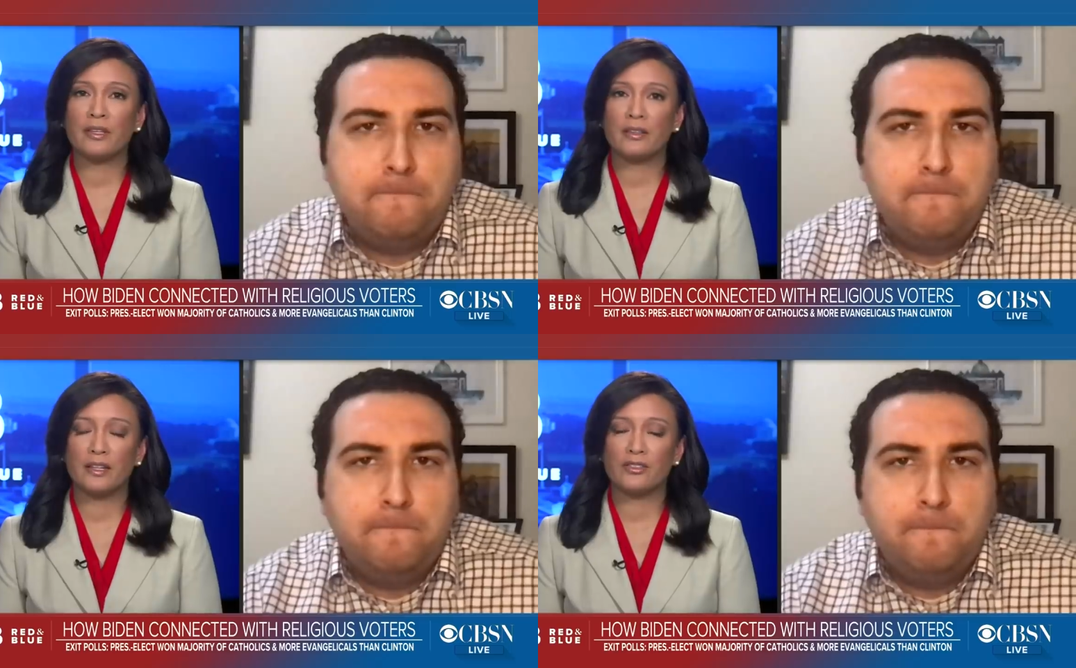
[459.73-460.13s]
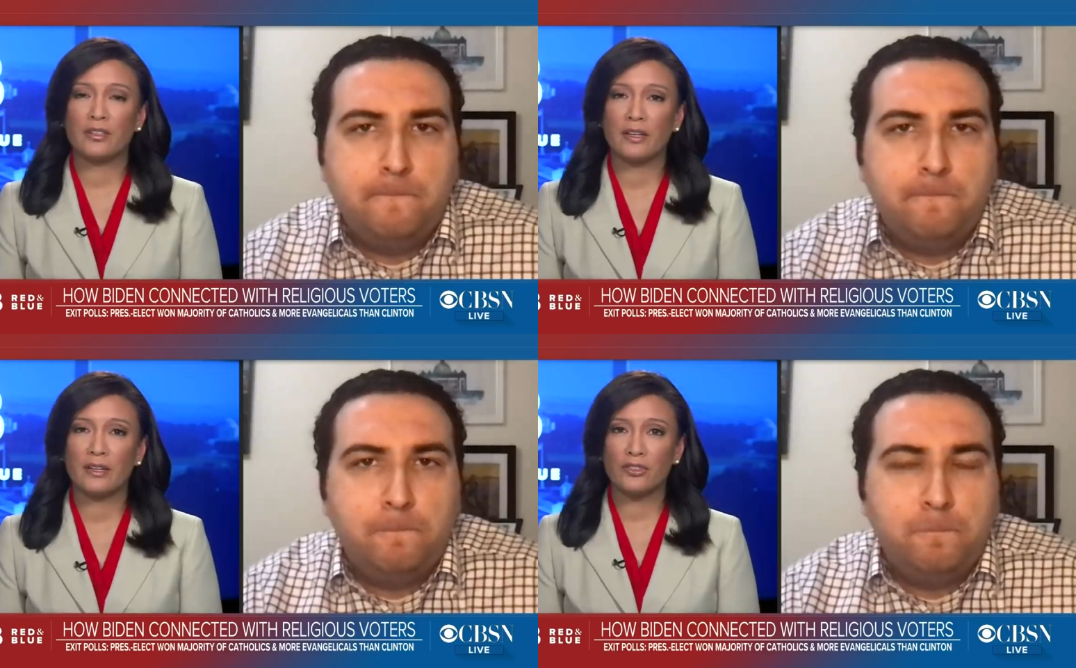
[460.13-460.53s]
Speaker 1: the
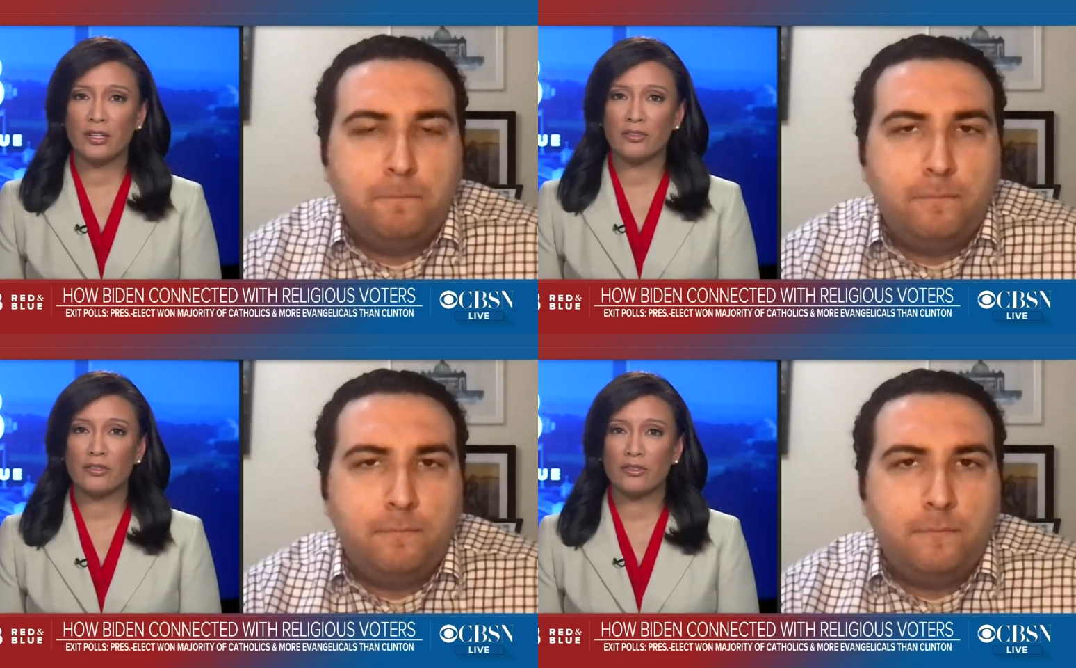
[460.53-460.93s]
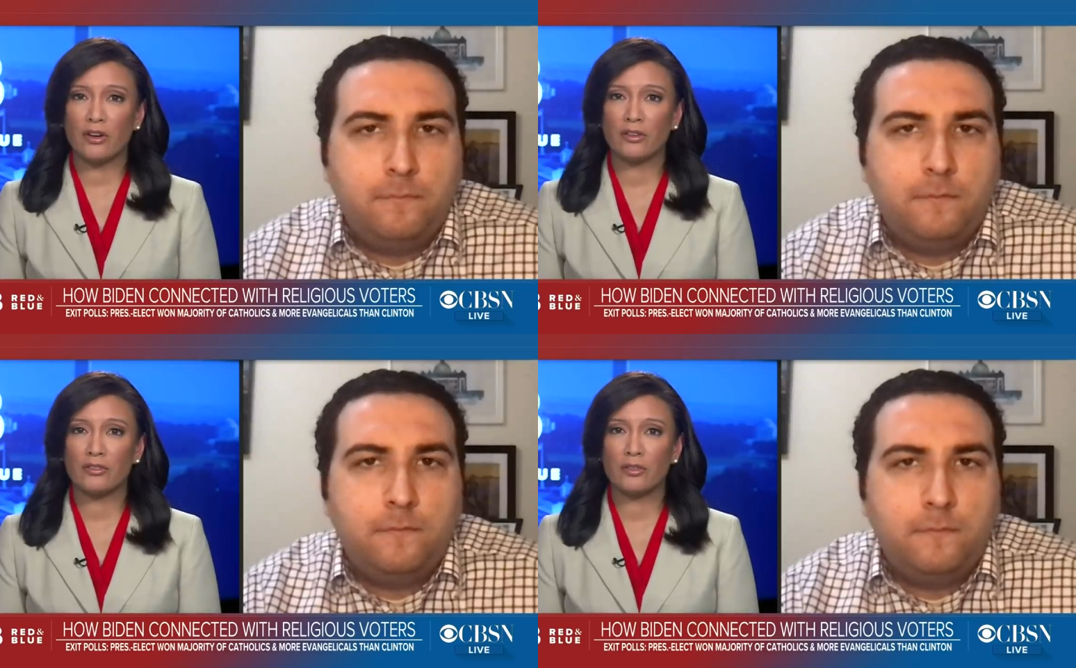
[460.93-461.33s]
election, I had a chance to
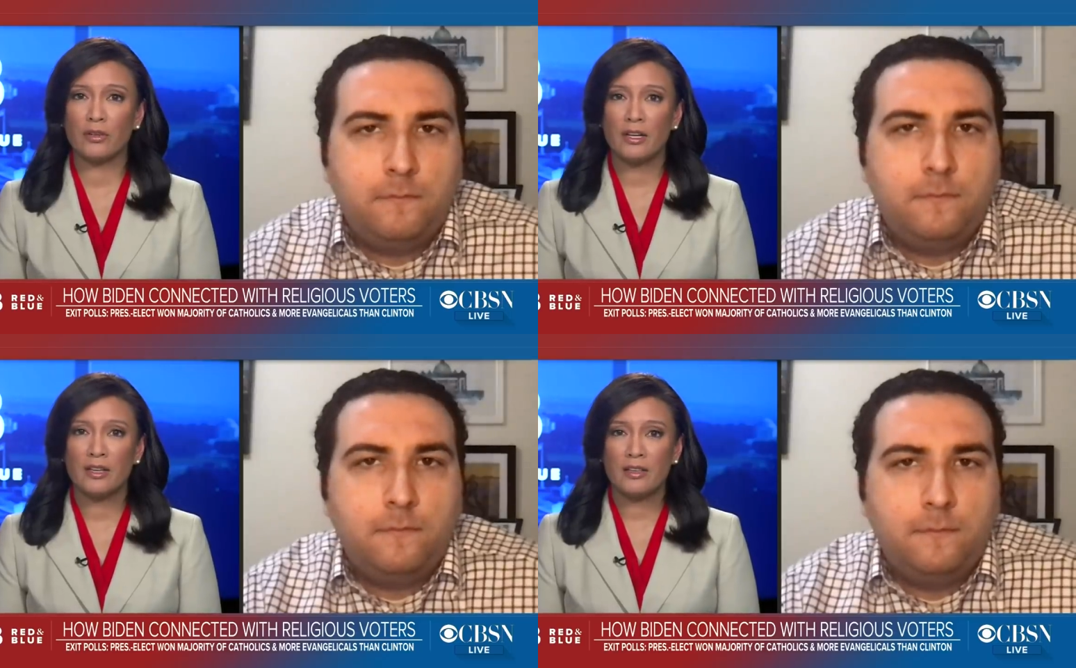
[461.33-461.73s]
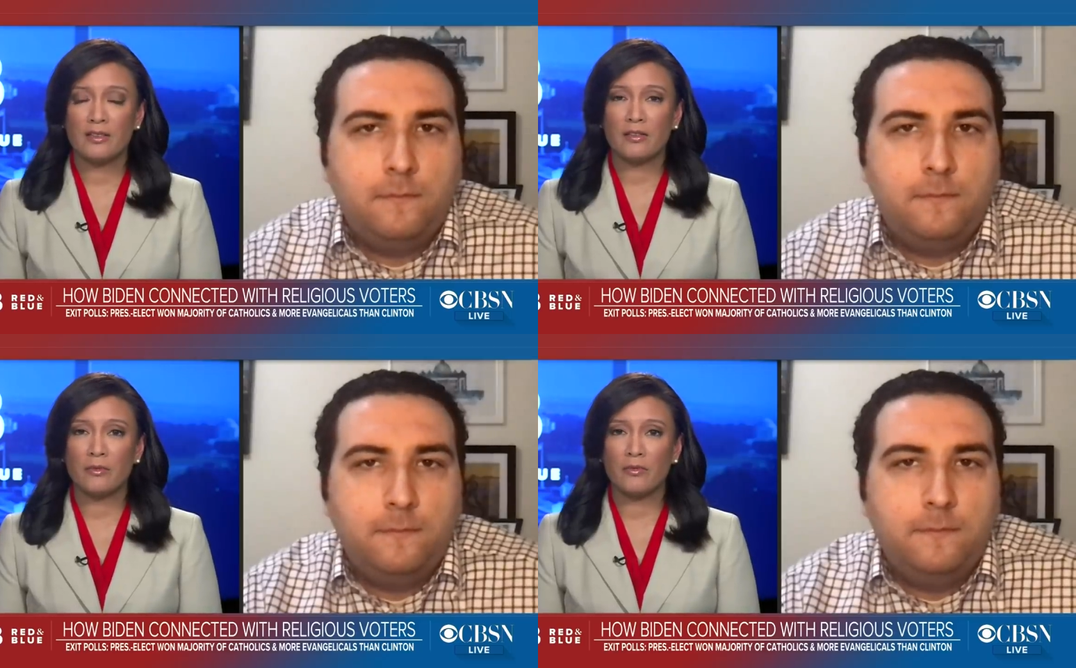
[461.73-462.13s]
talk to
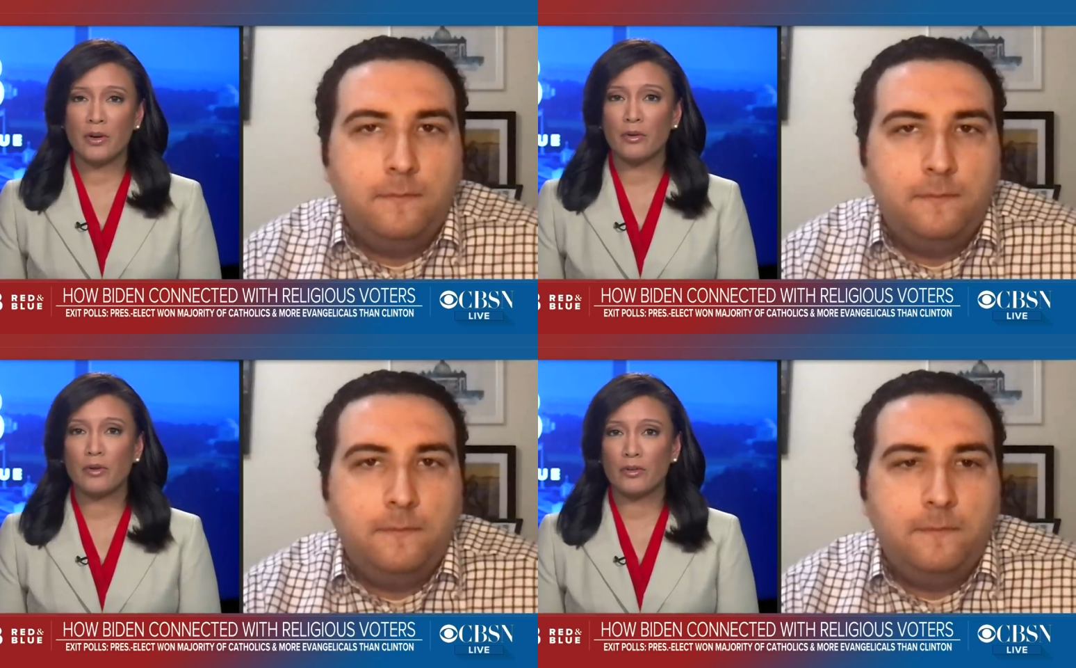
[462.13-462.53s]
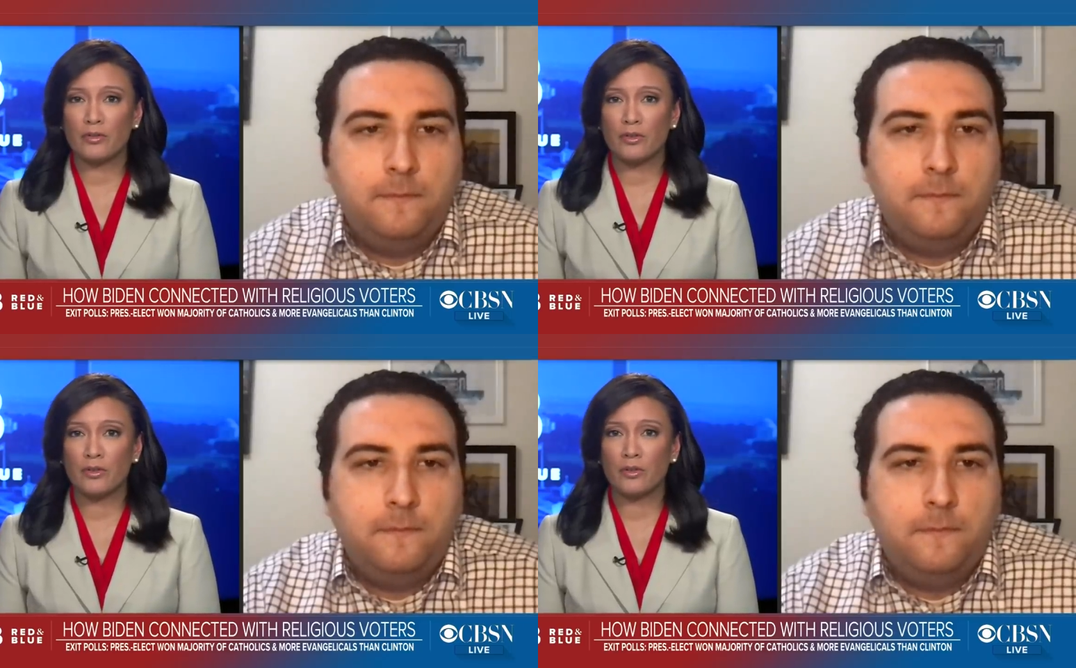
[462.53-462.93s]
some
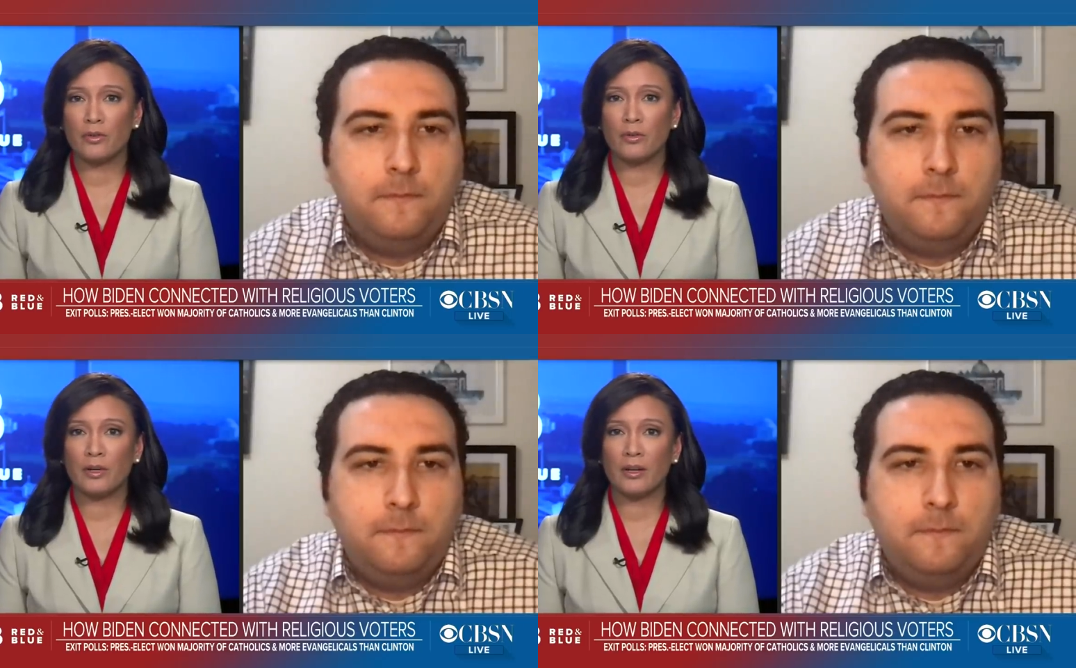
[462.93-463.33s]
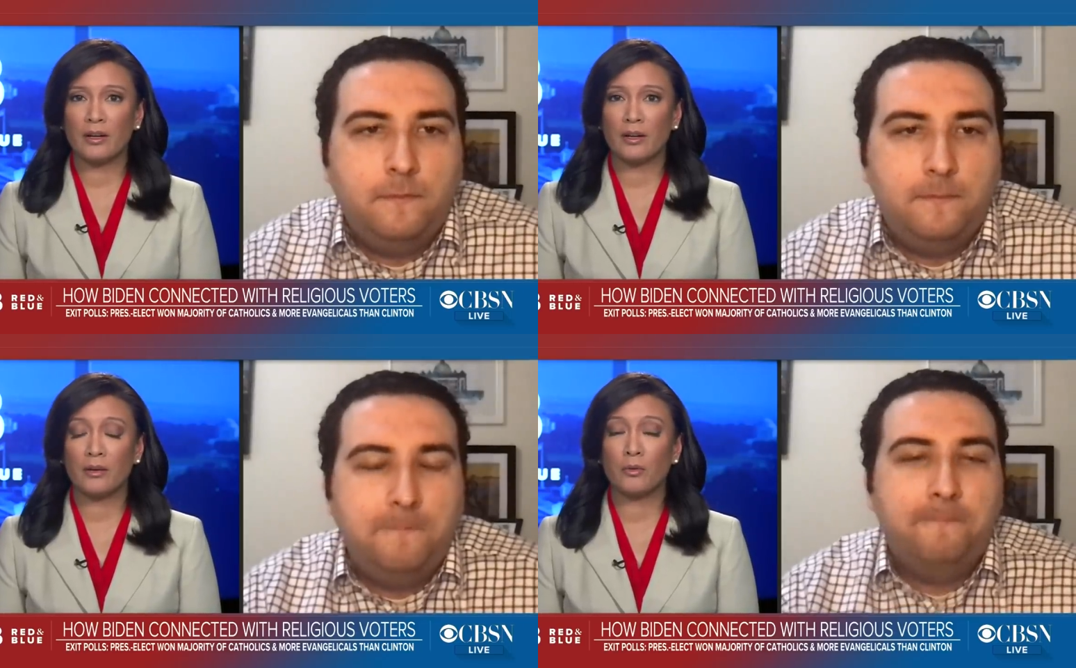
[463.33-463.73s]
voters who
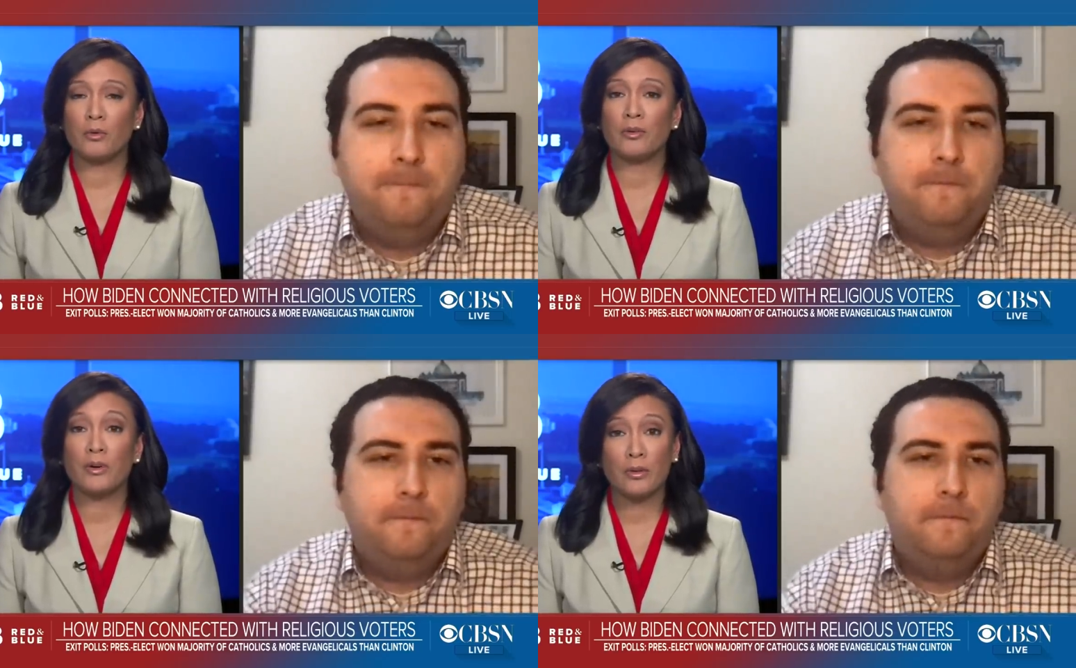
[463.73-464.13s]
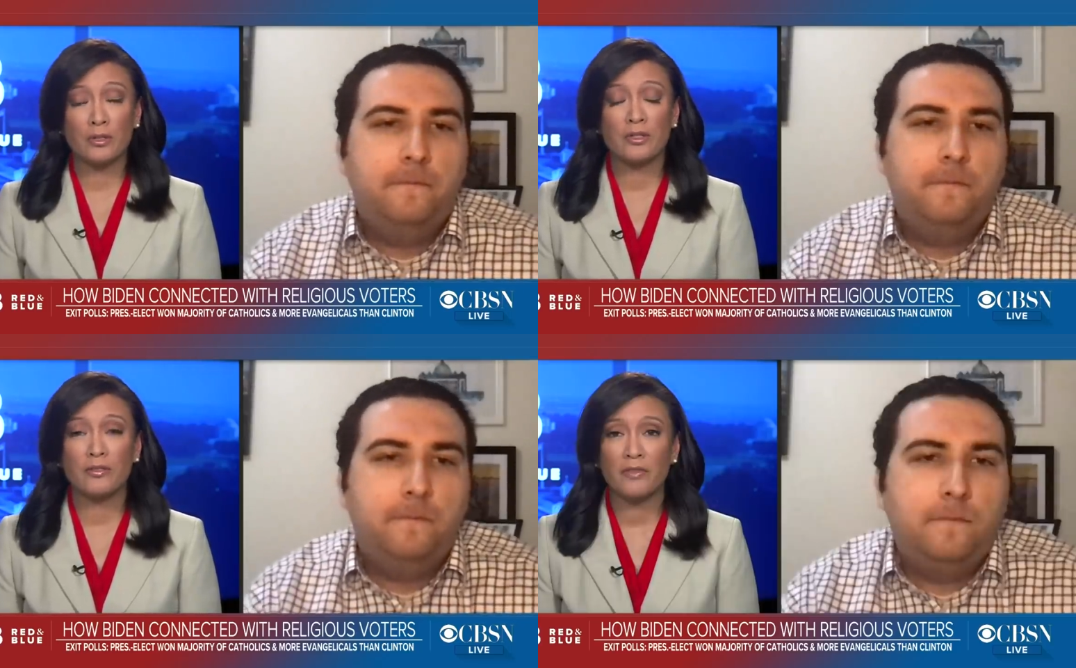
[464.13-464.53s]
uh, were
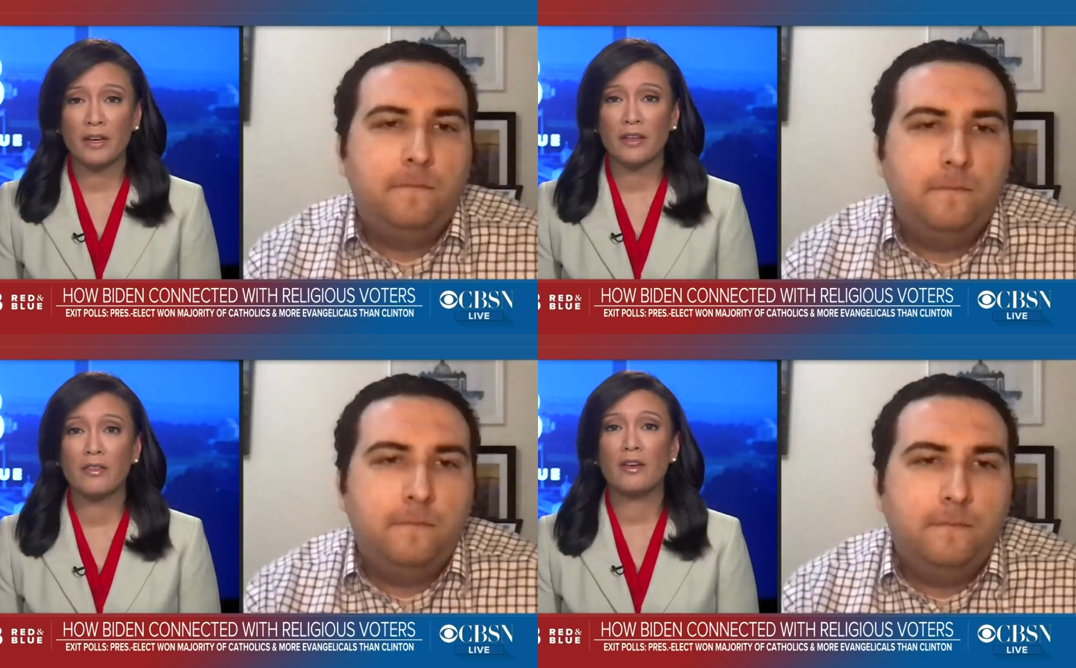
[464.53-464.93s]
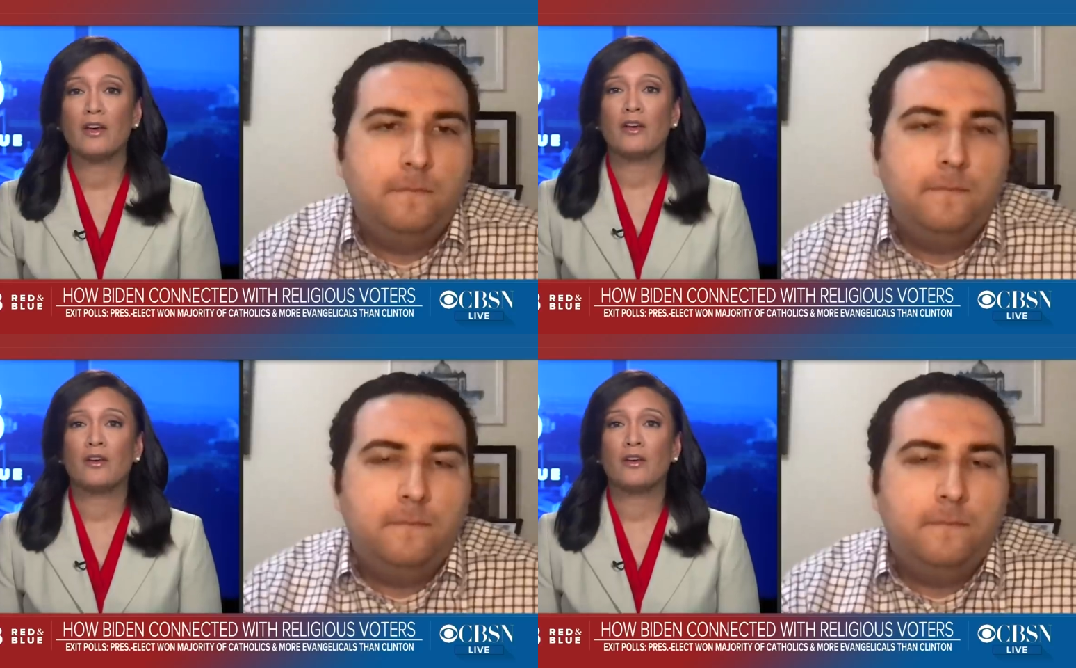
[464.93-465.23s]
voters of faith